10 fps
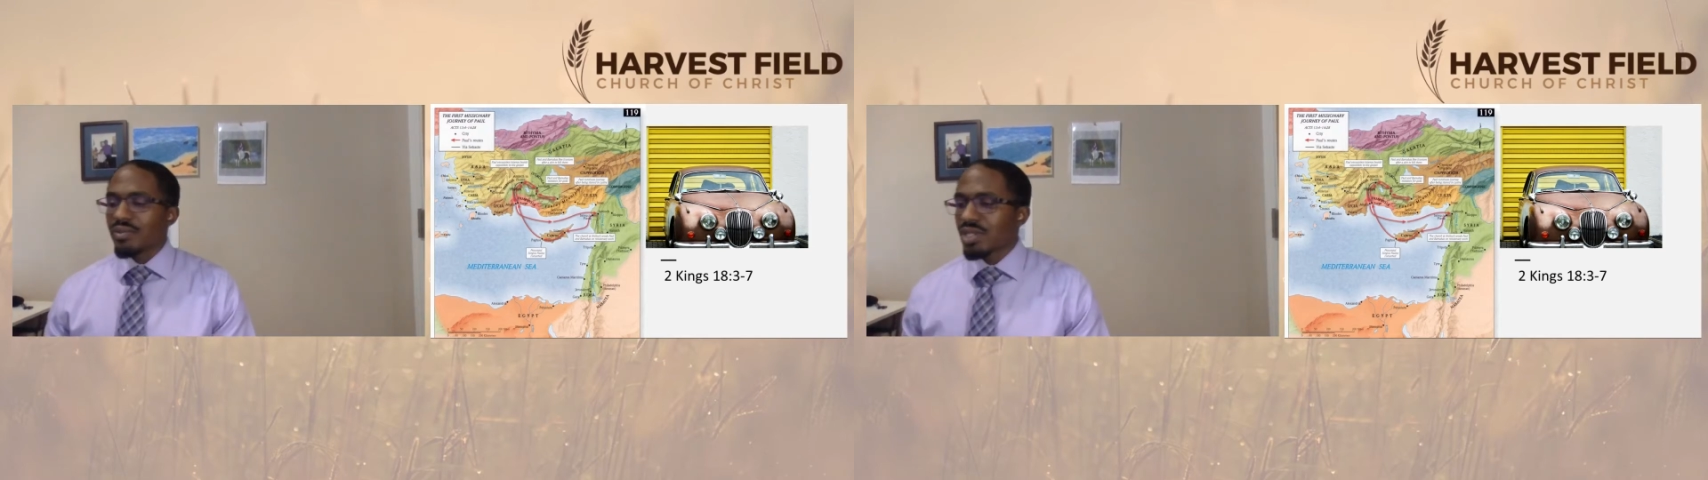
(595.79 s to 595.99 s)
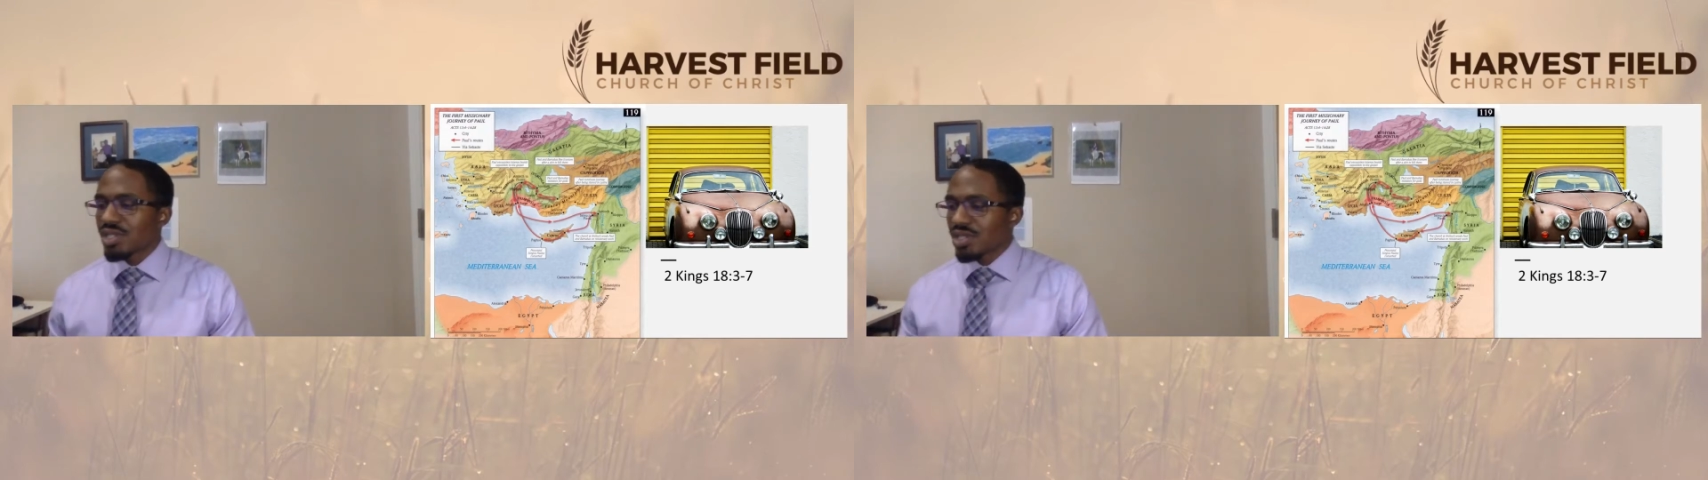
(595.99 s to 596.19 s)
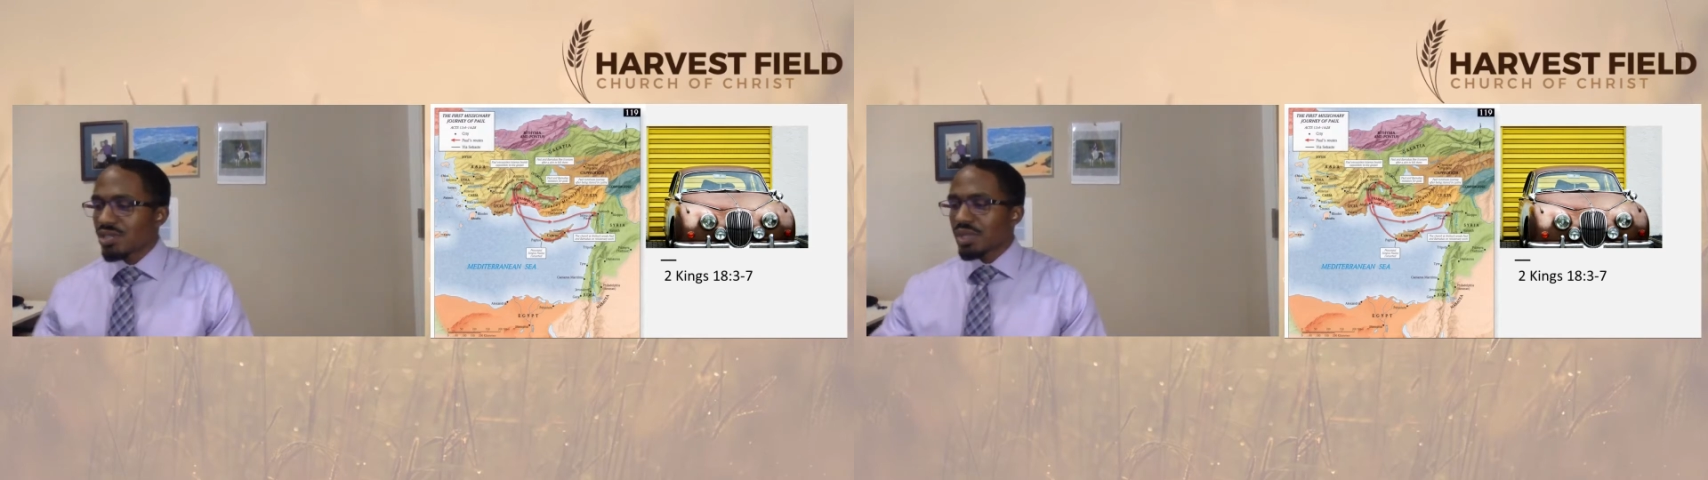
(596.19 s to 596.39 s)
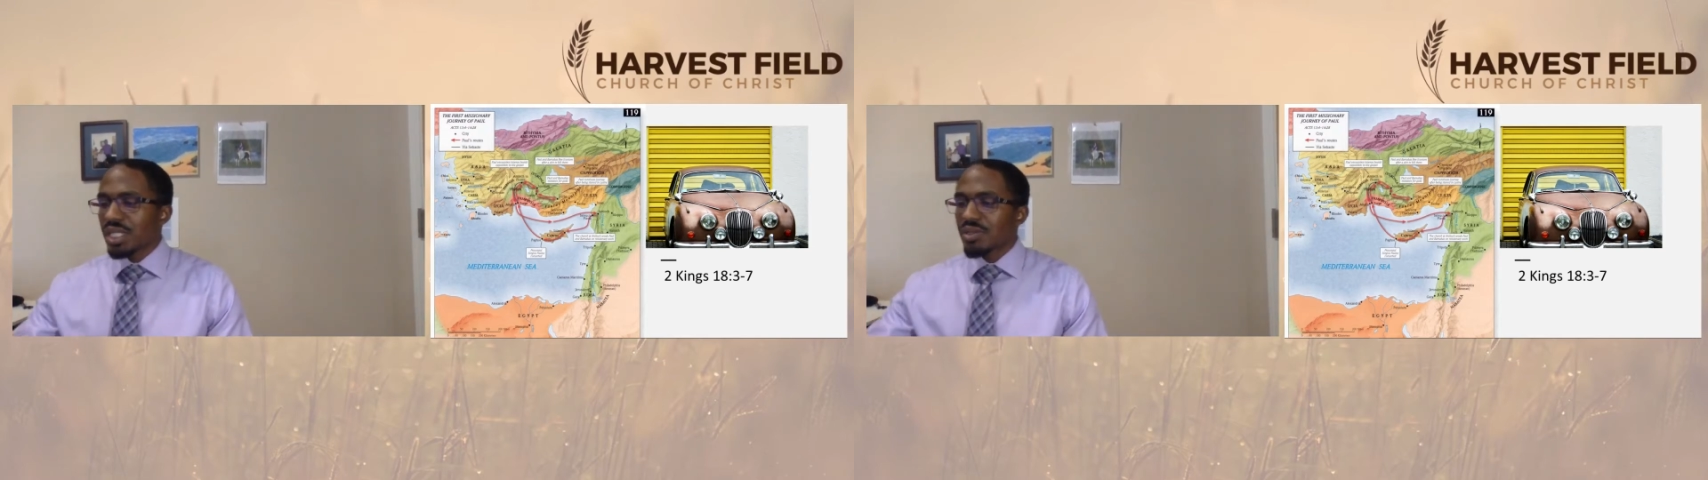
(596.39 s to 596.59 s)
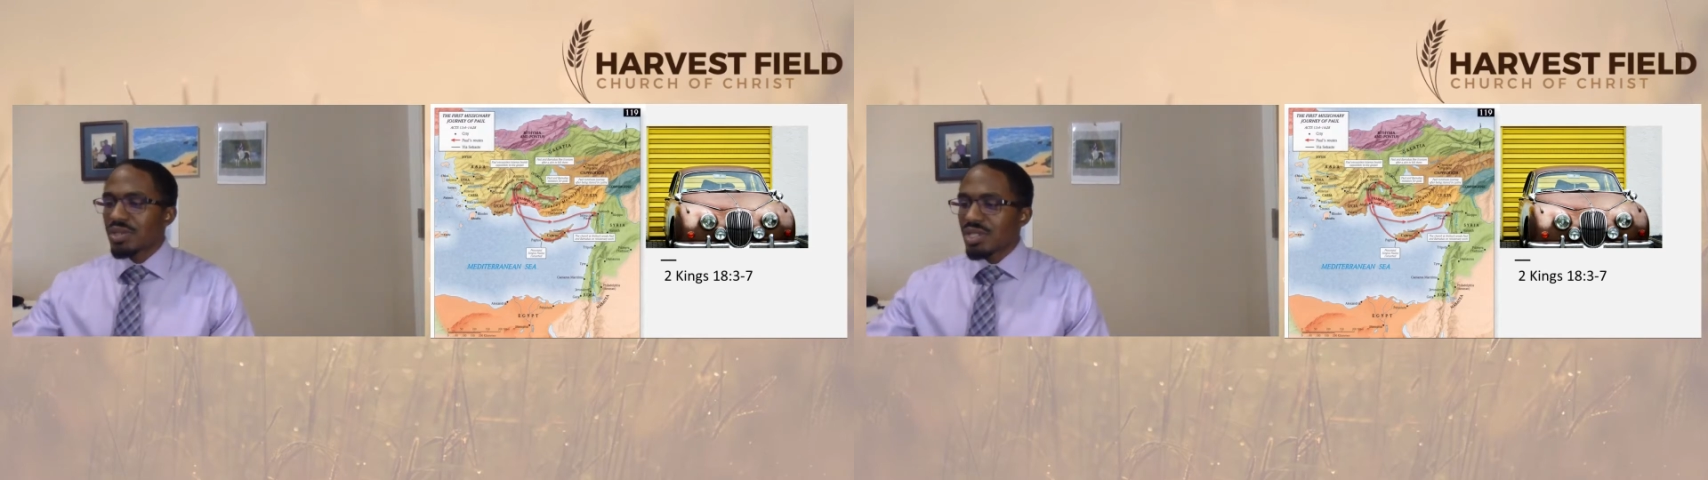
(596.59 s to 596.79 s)
verses 3
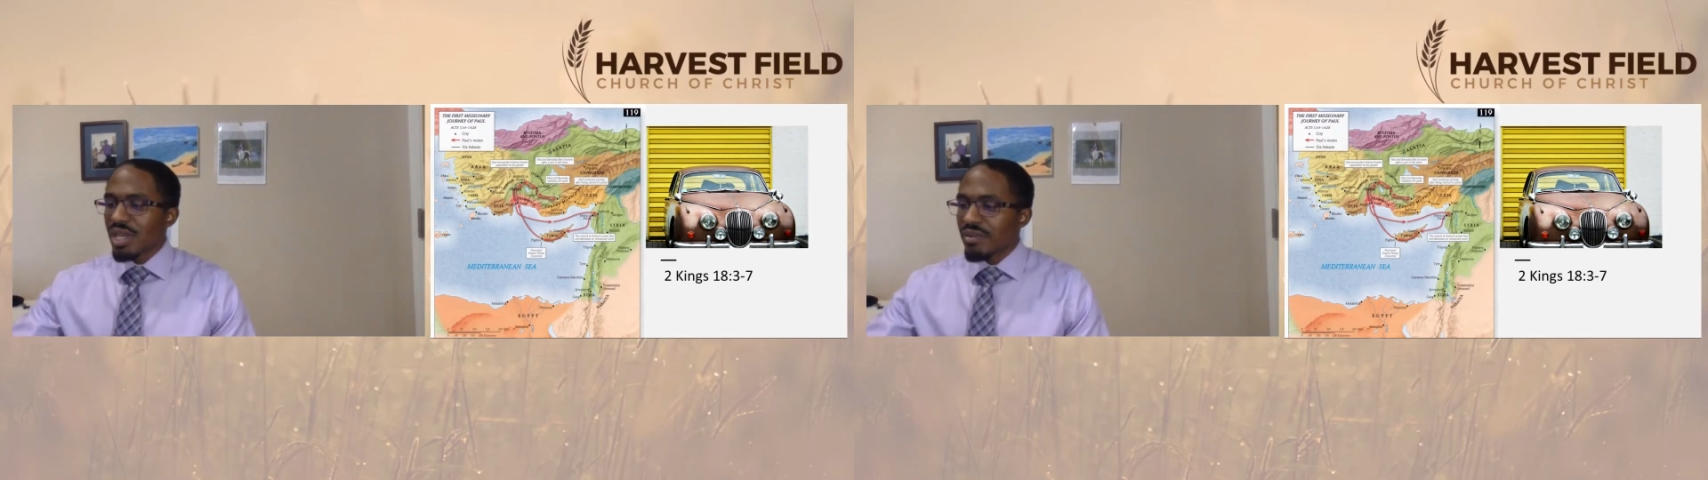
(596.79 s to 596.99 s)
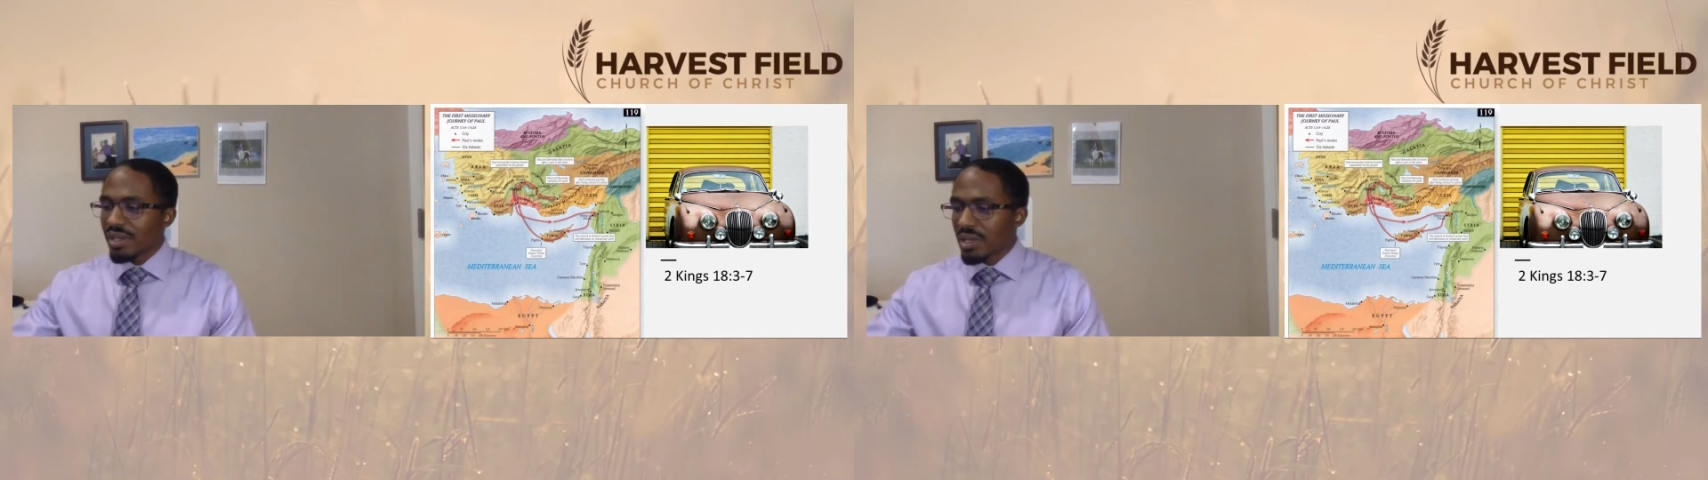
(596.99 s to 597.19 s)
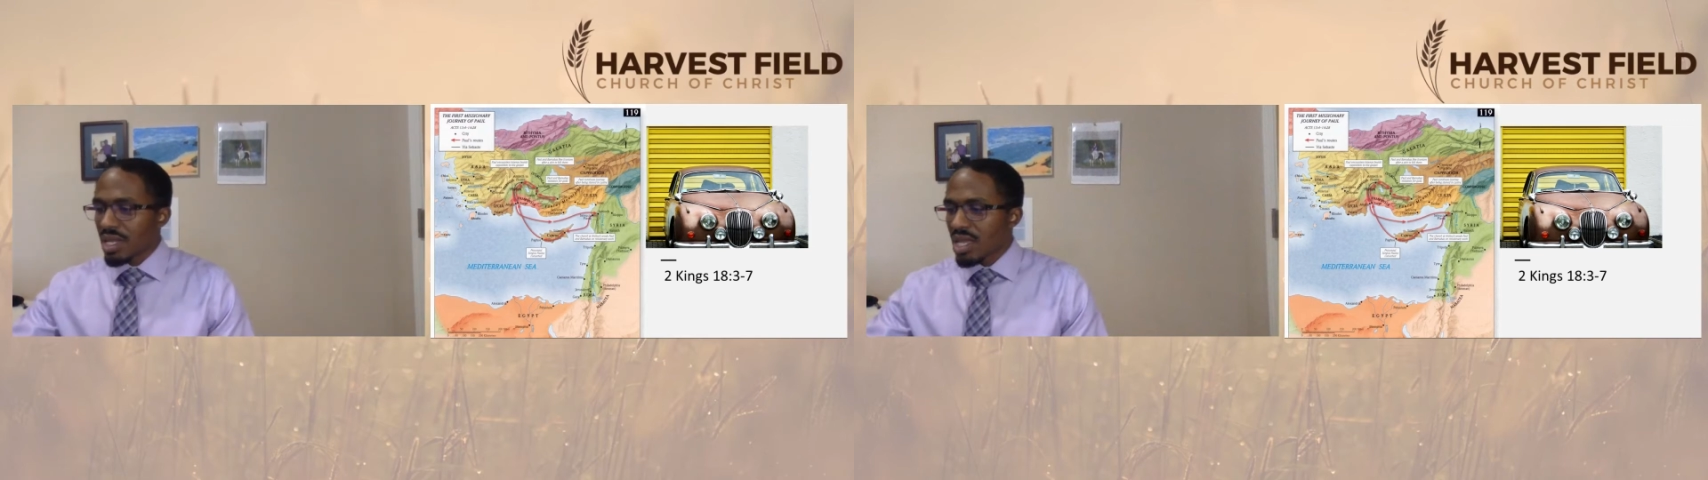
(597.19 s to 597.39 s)
through 7.